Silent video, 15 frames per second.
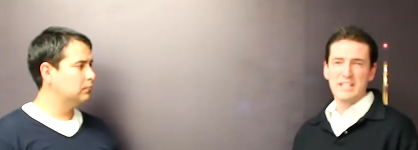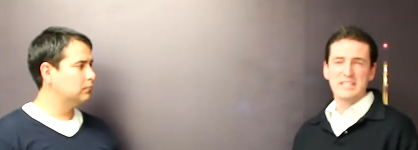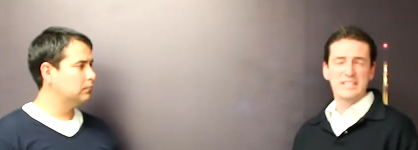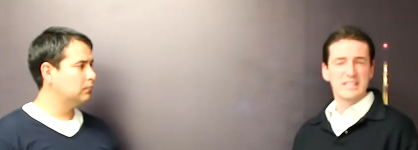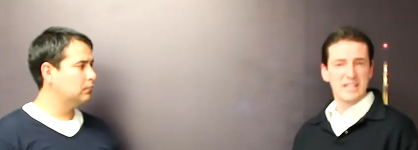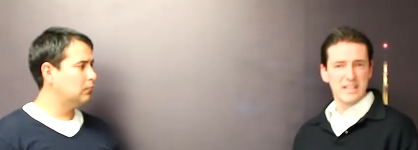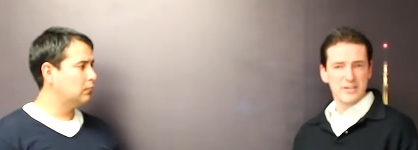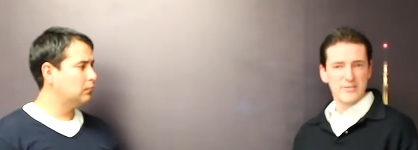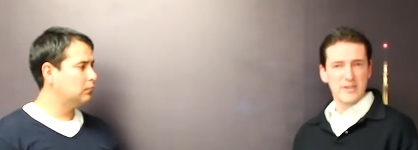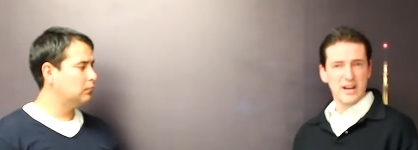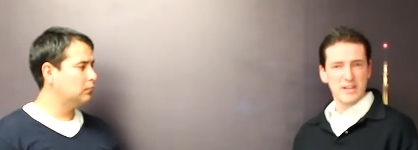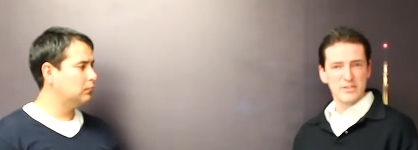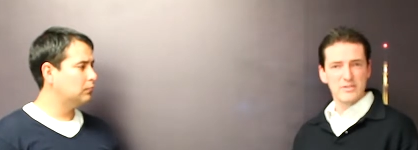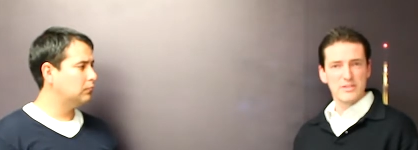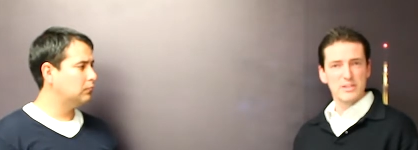Speaker 1: To get
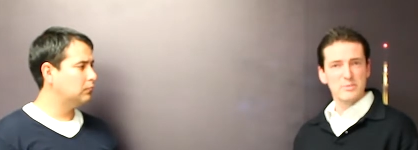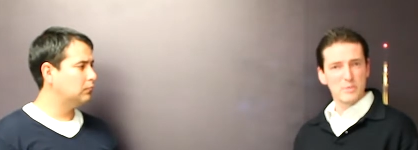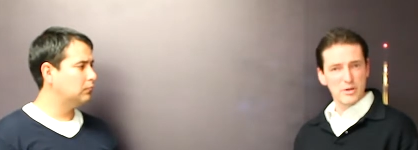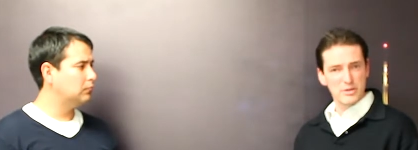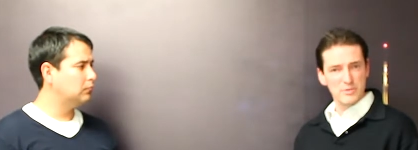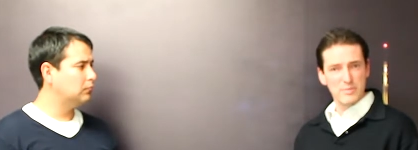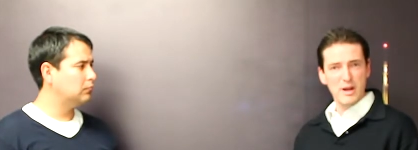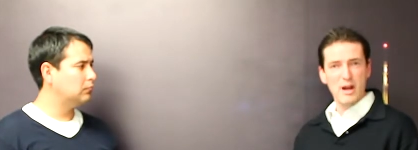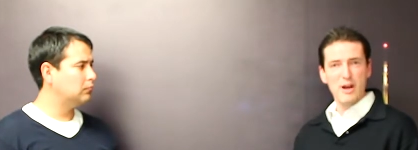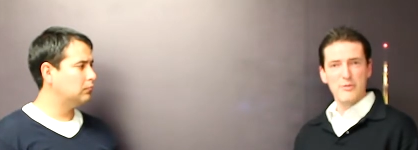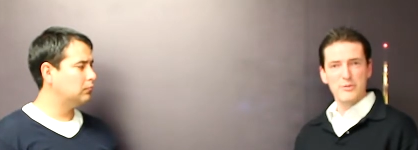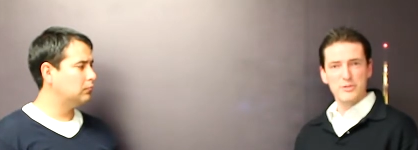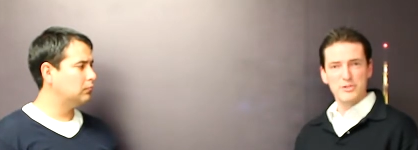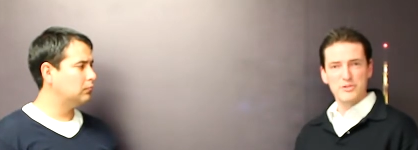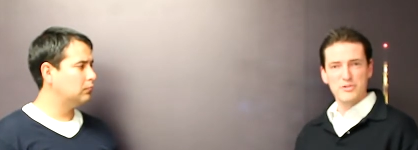advantage of this most
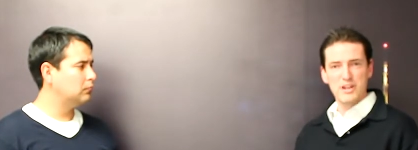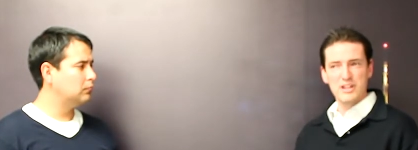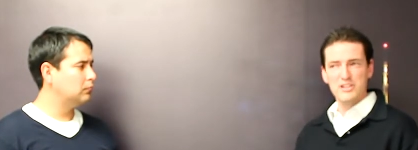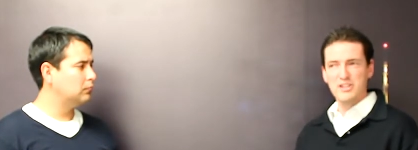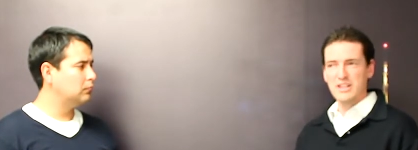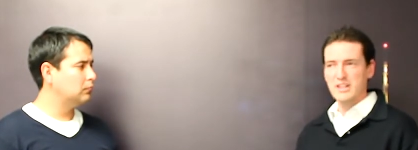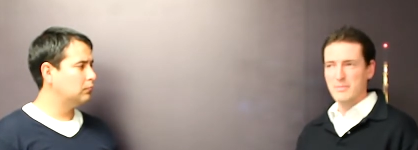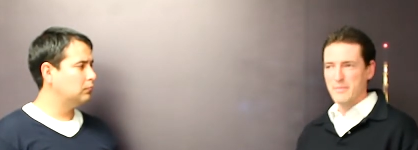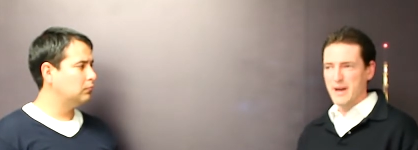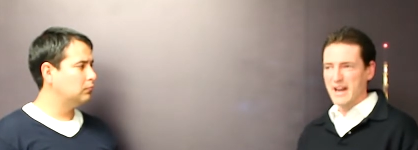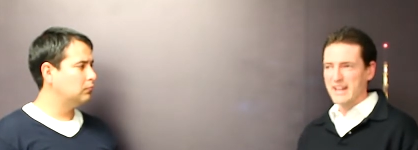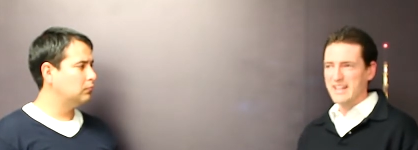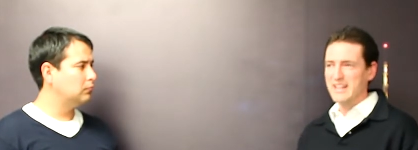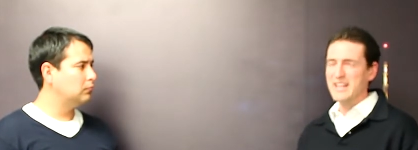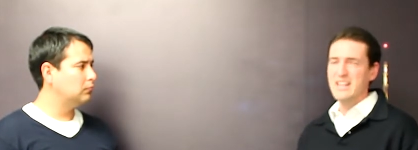powerful strategy in the
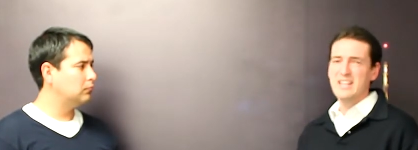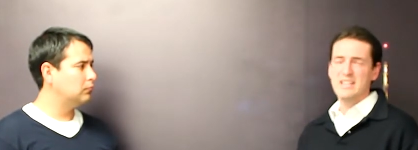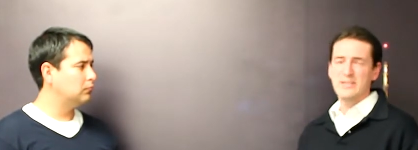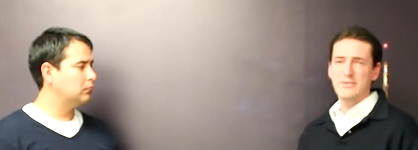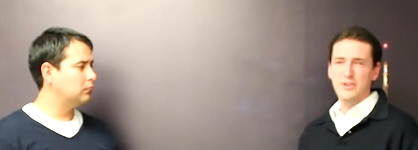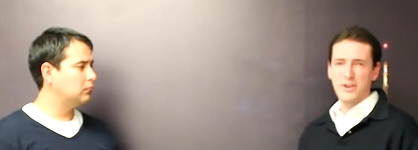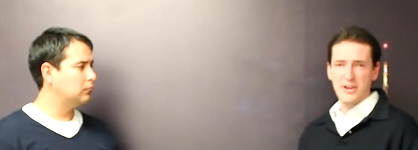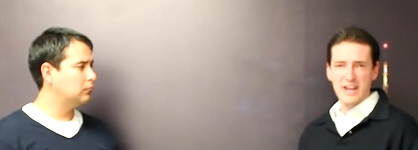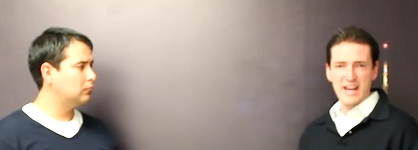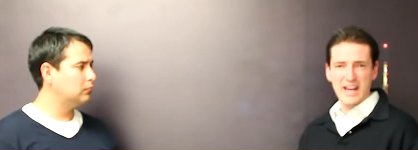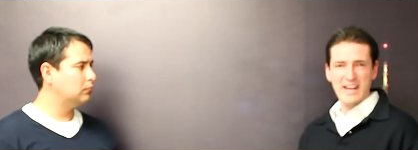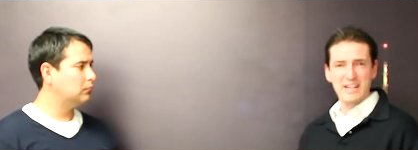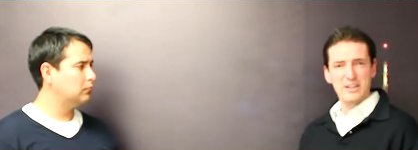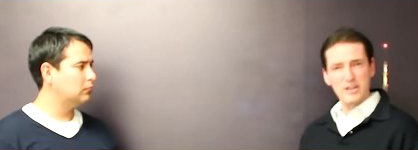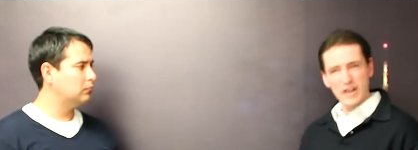market, you've got to
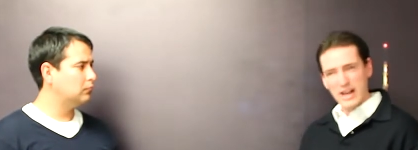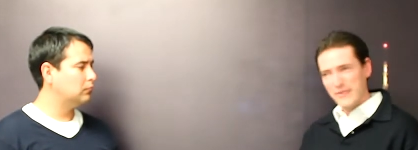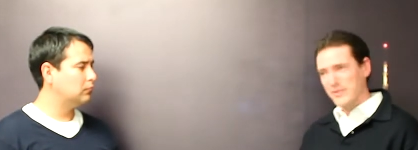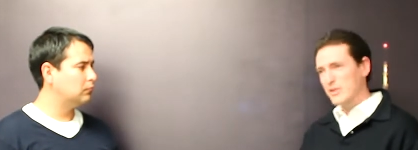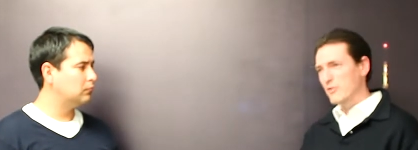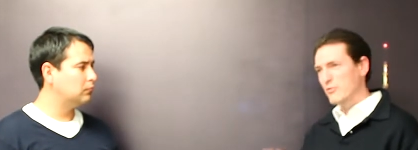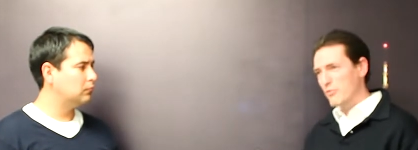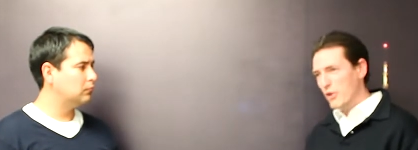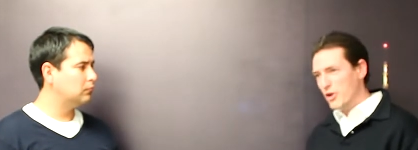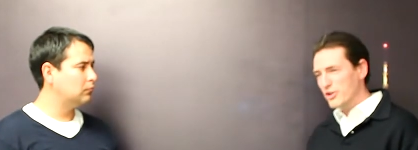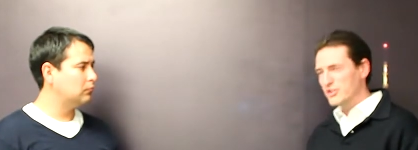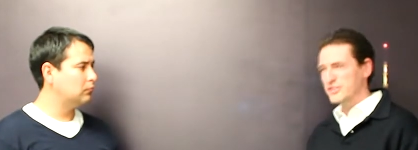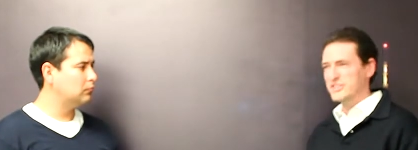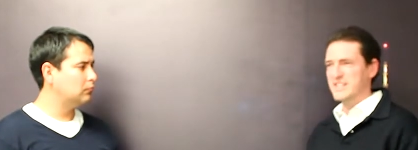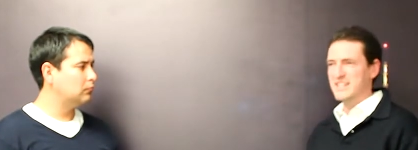uncover the
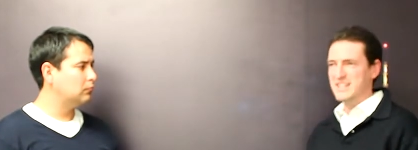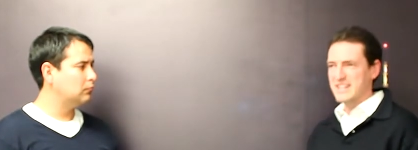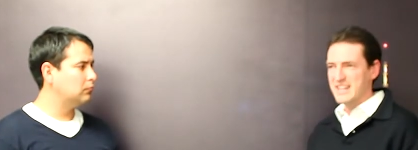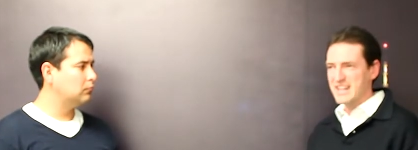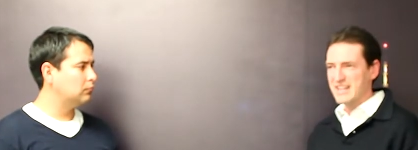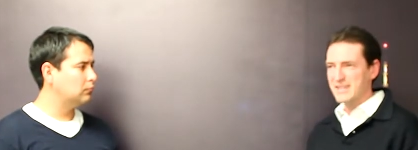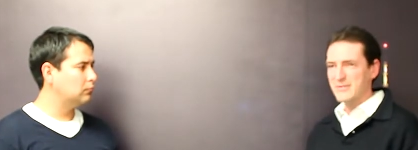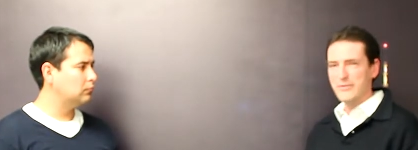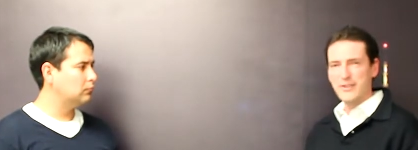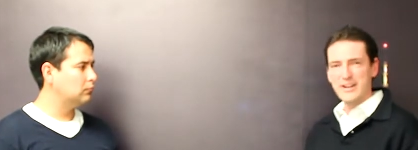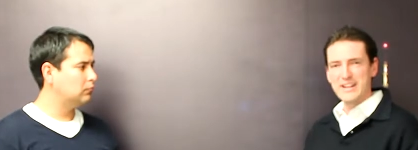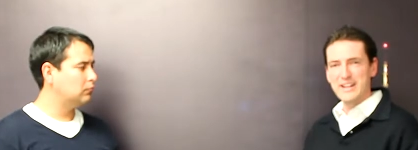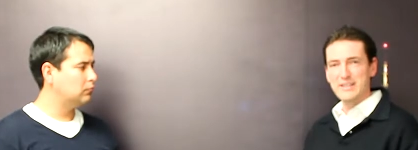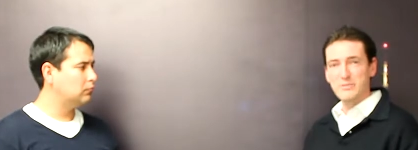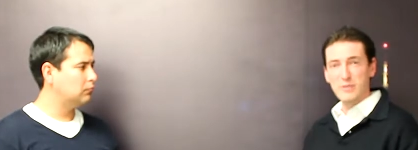rocks that are there and
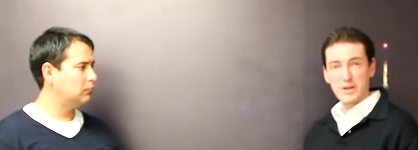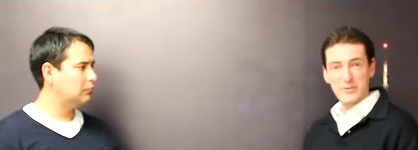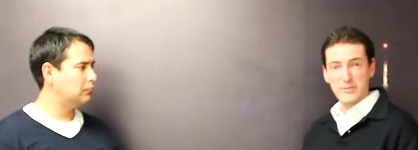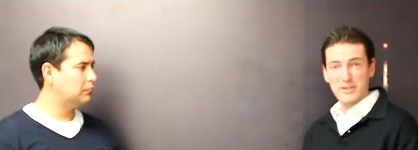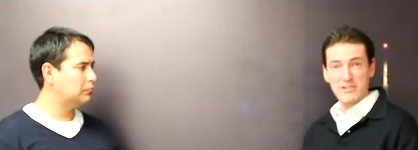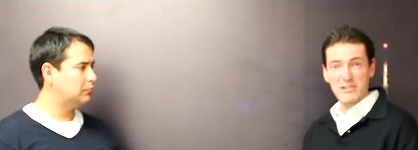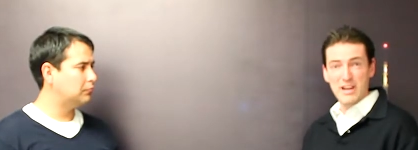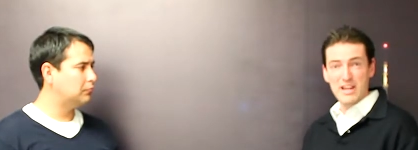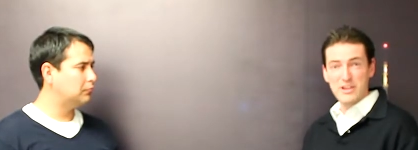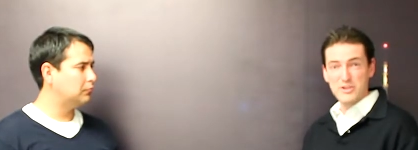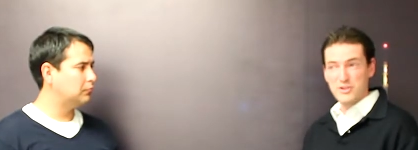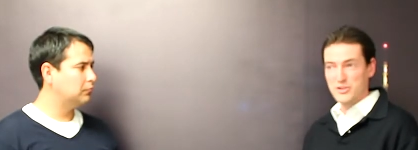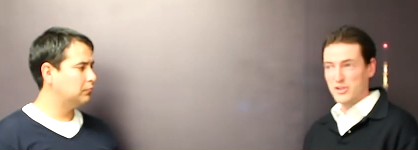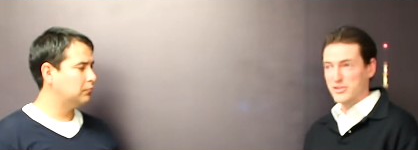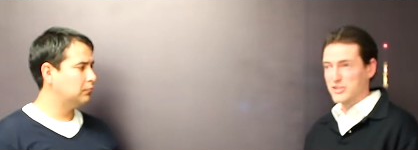find out if there are
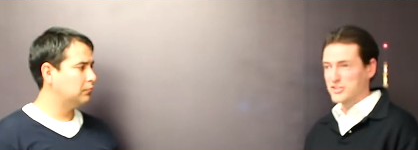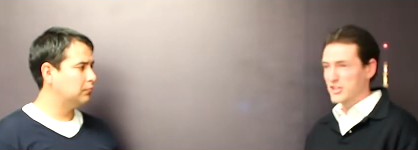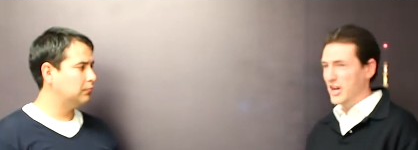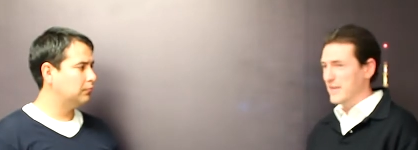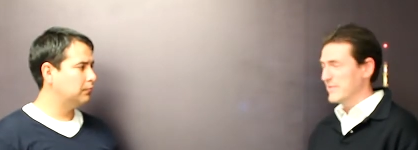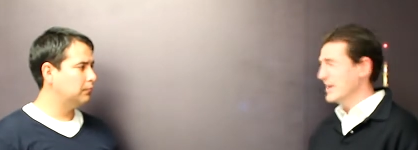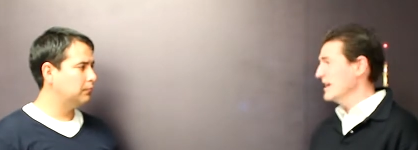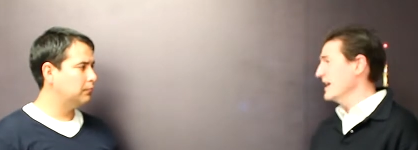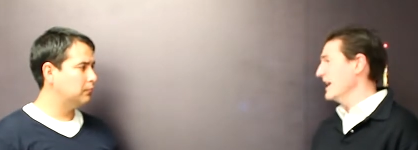issues on the site,